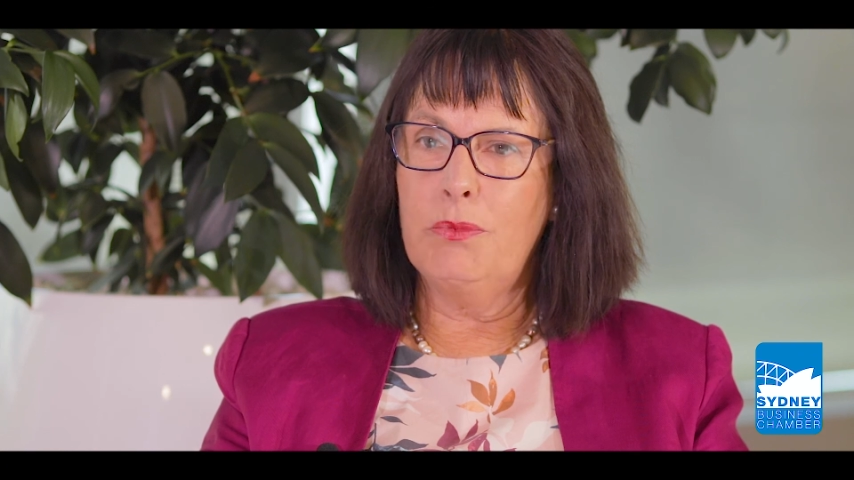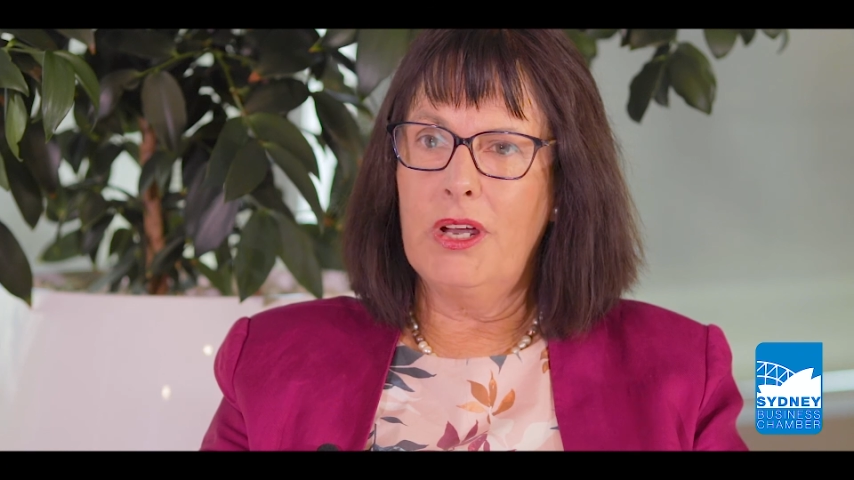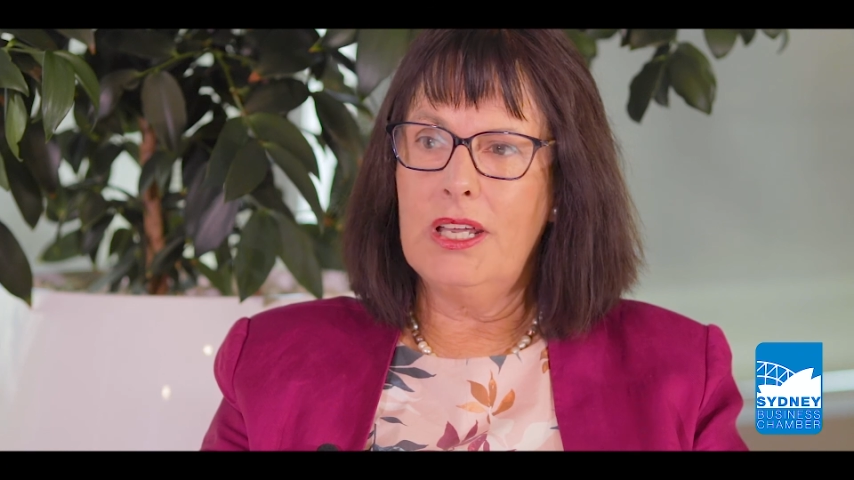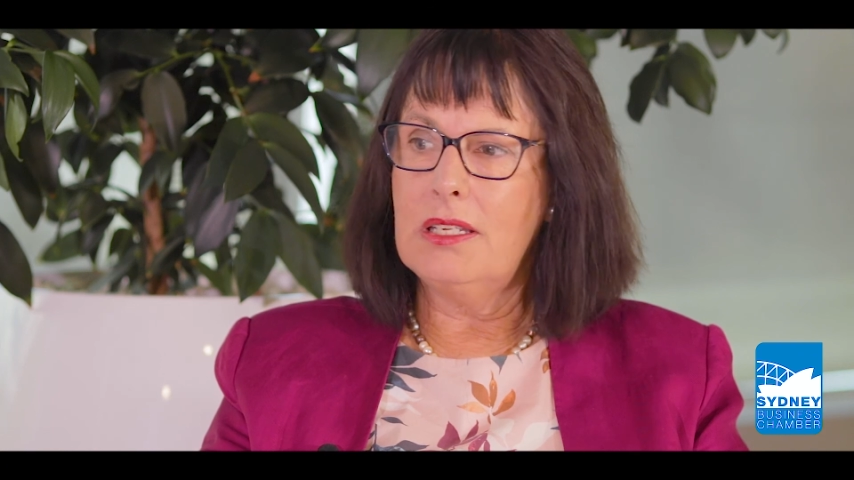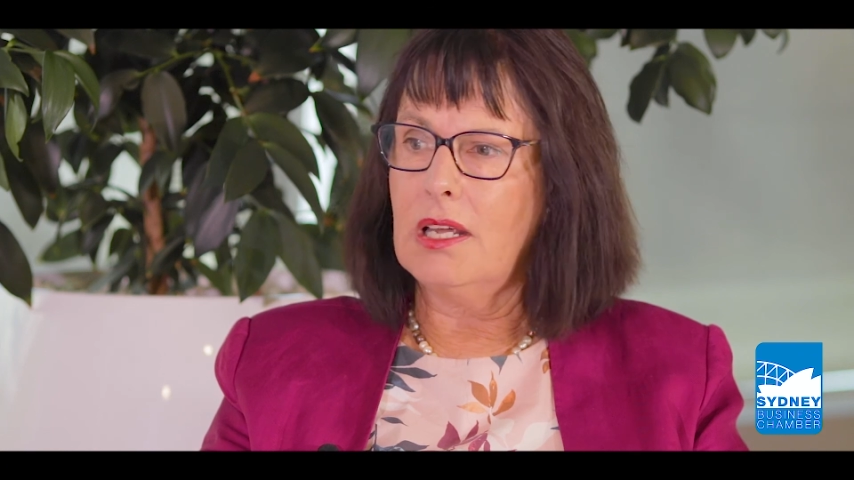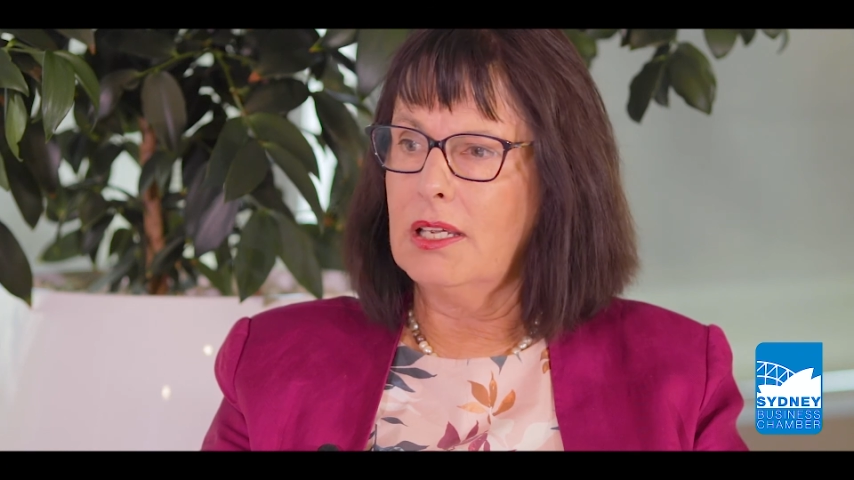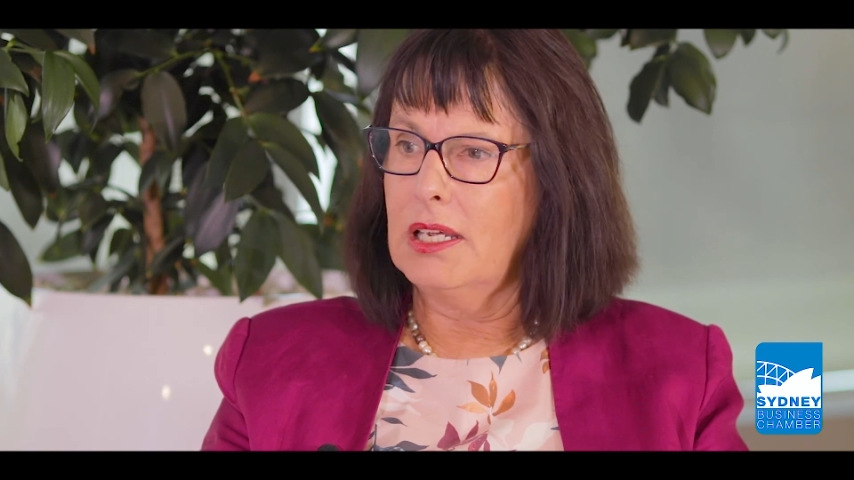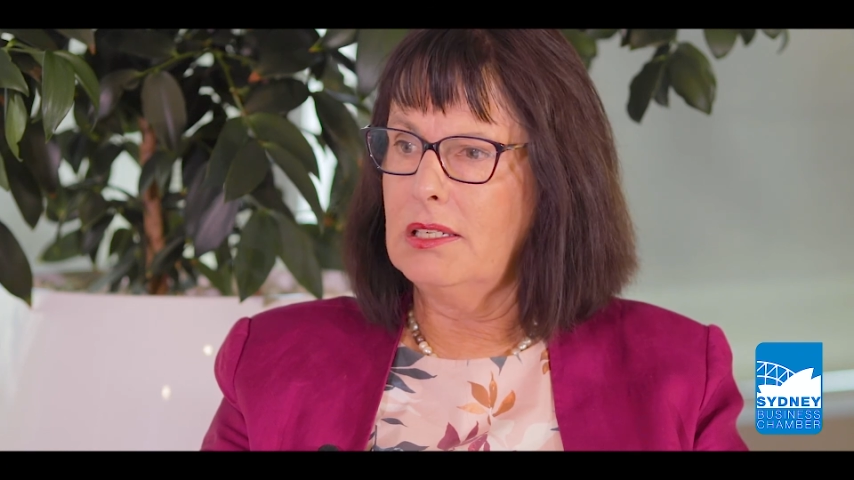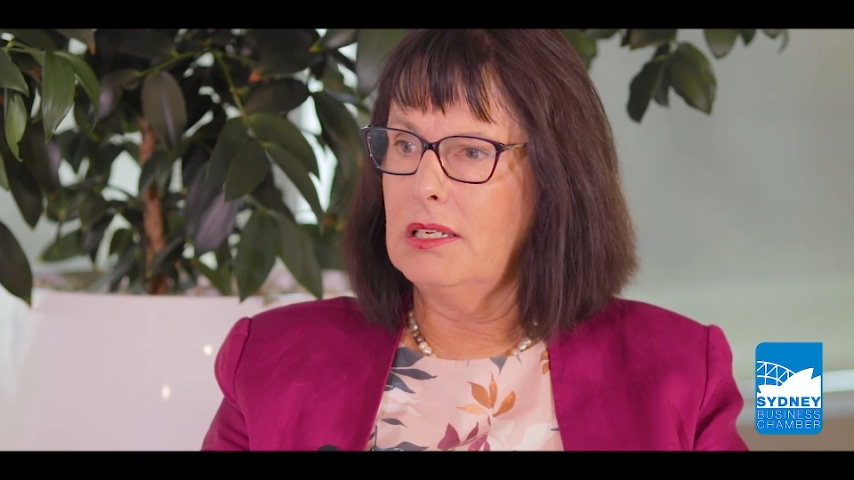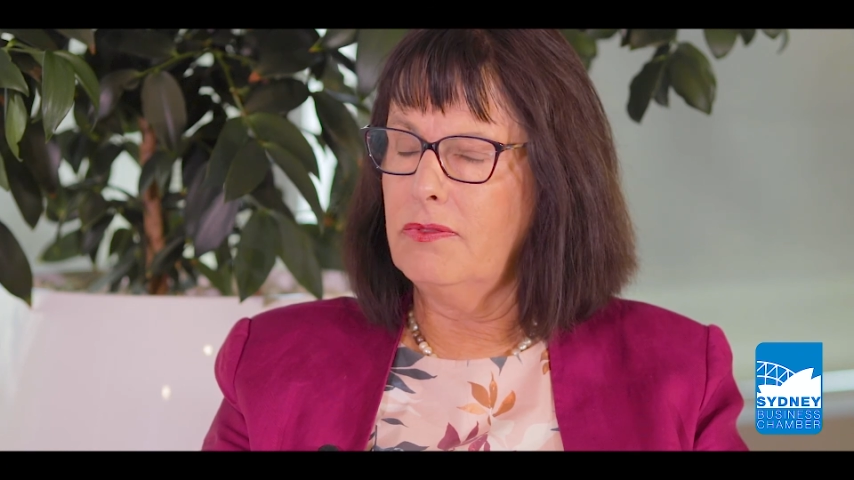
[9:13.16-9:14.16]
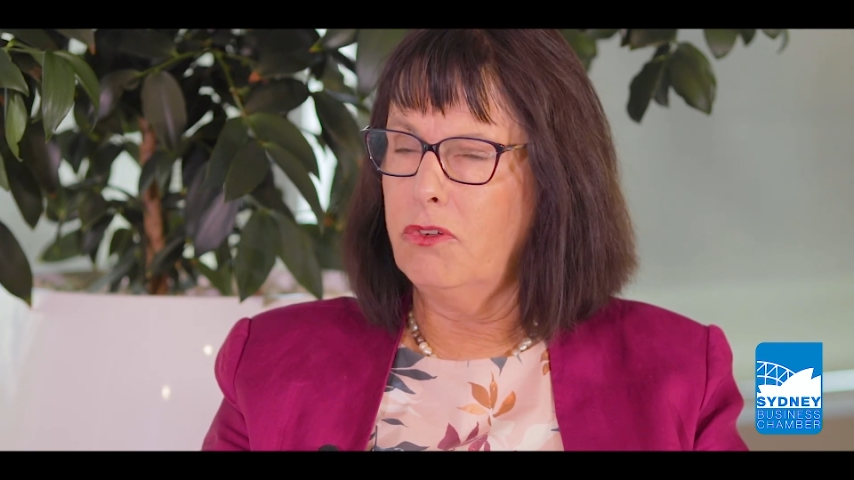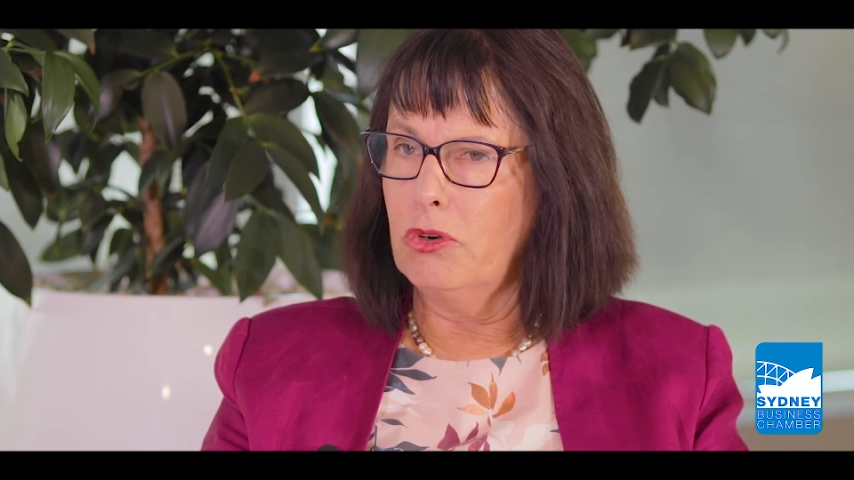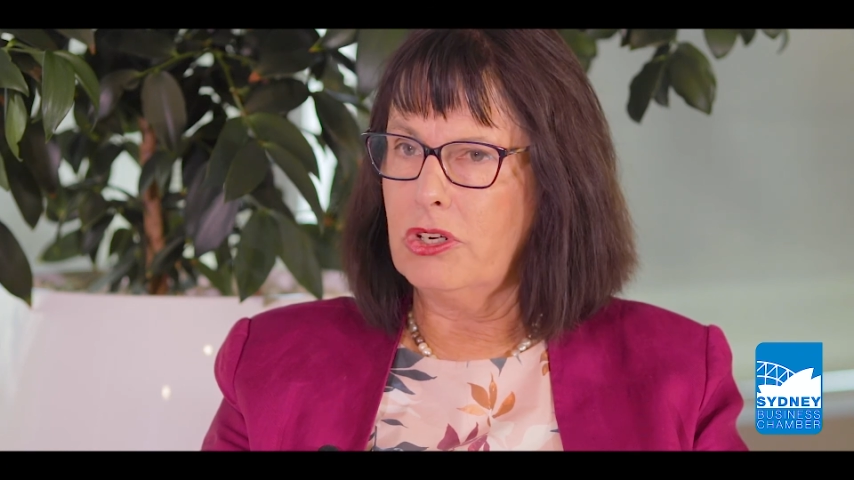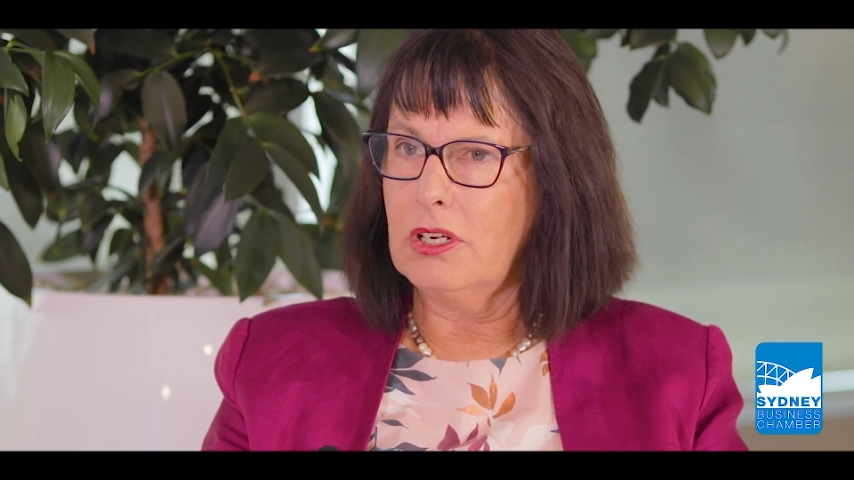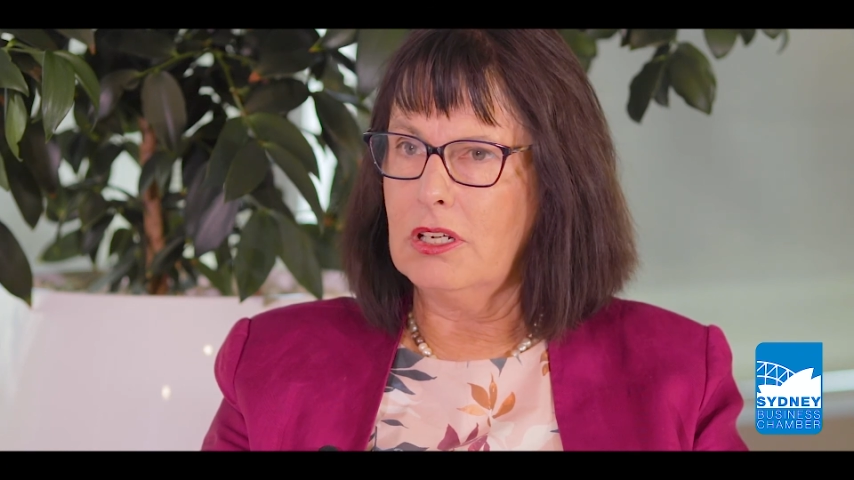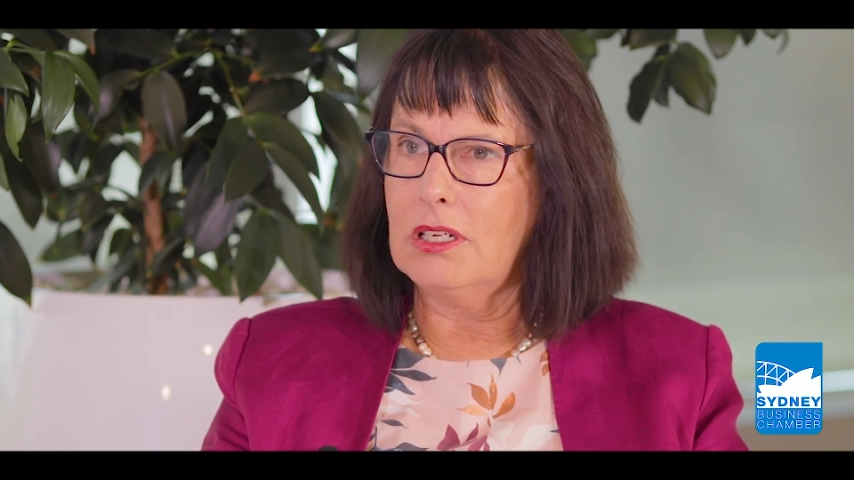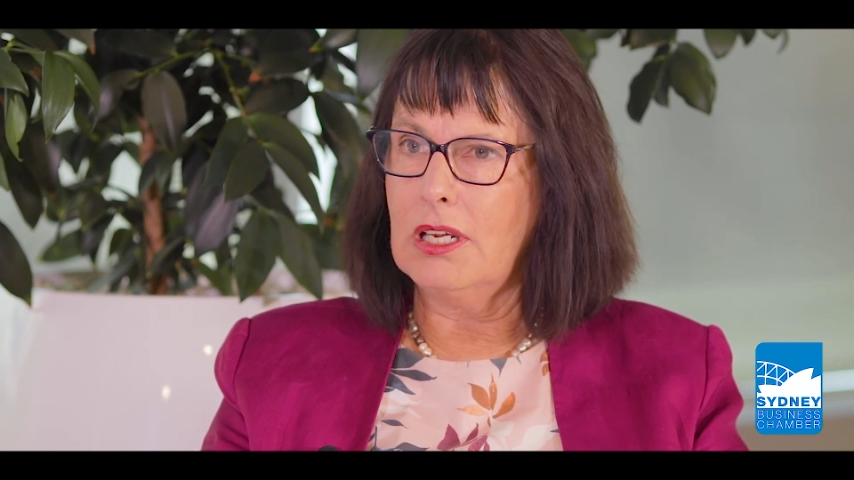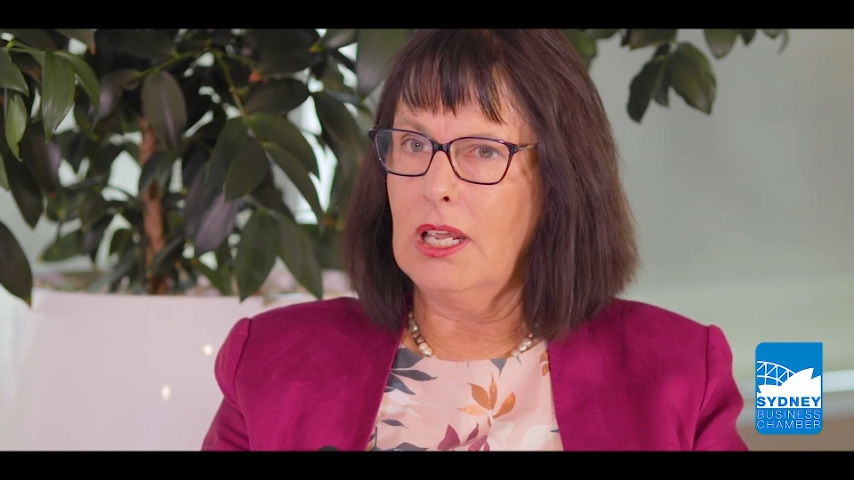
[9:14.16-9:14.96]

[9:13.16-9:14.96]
ways, I guess, is fortunate